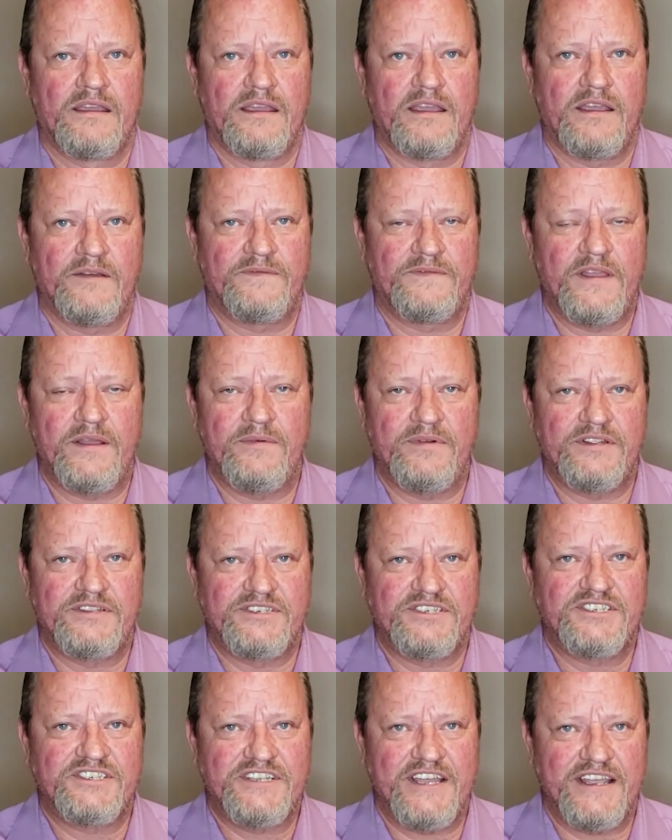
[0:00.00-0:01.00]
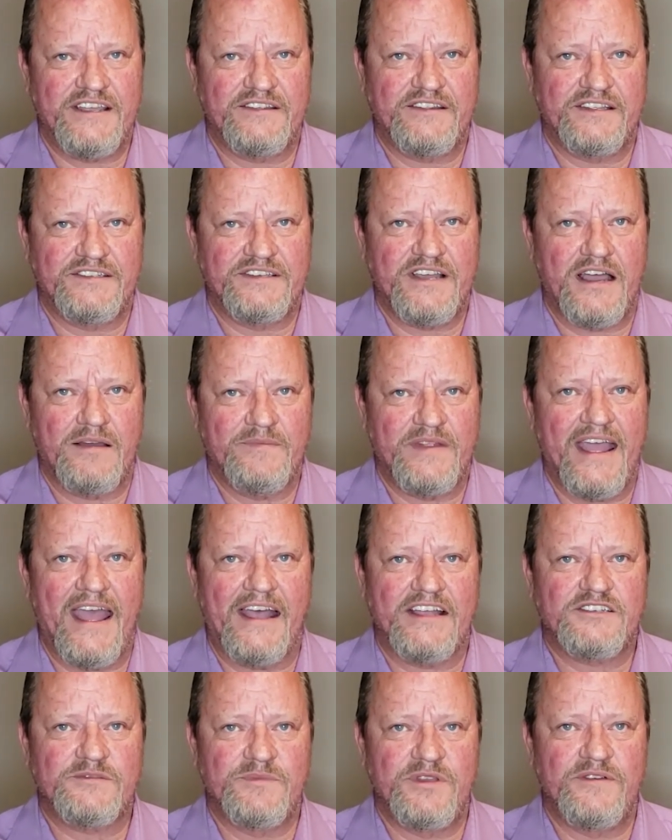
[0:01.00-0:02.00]
If they would have just taken the time to
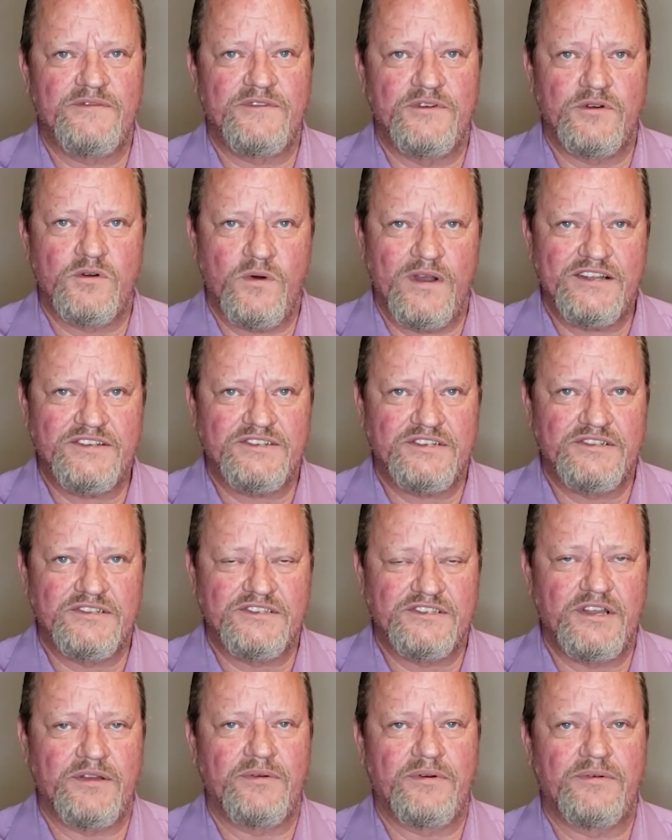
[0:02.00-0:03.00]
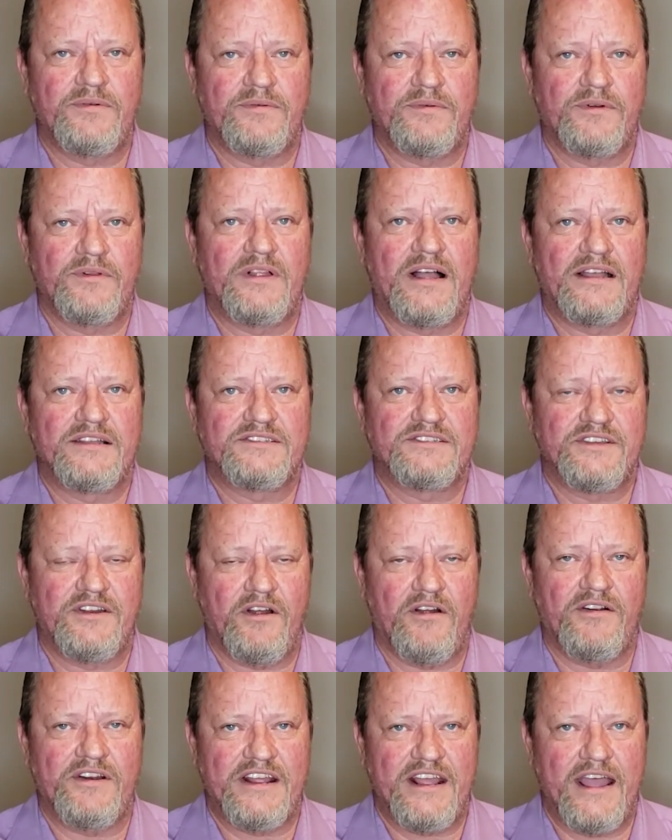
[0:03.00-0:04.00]
ask me a few questions, they would have realized that I
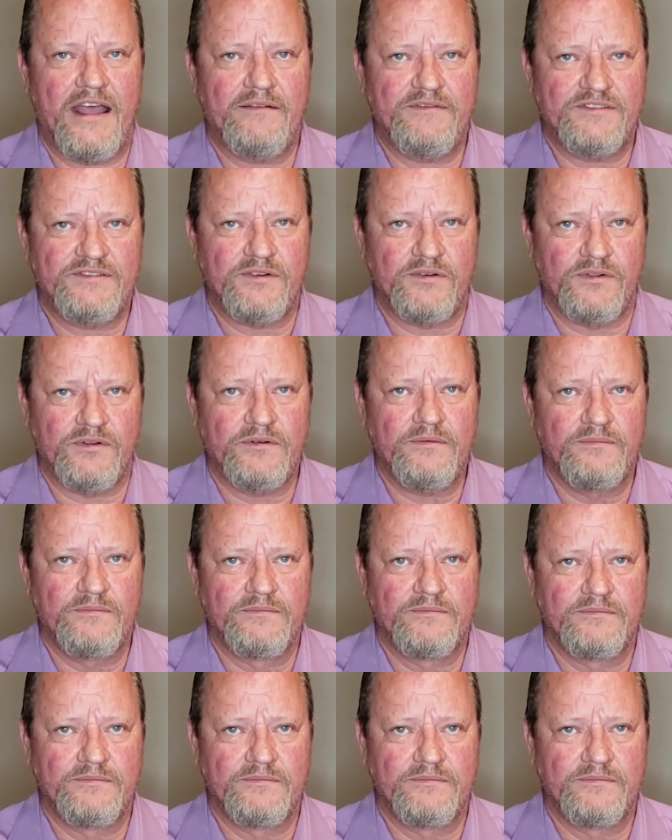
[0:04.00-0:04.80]
already have solar,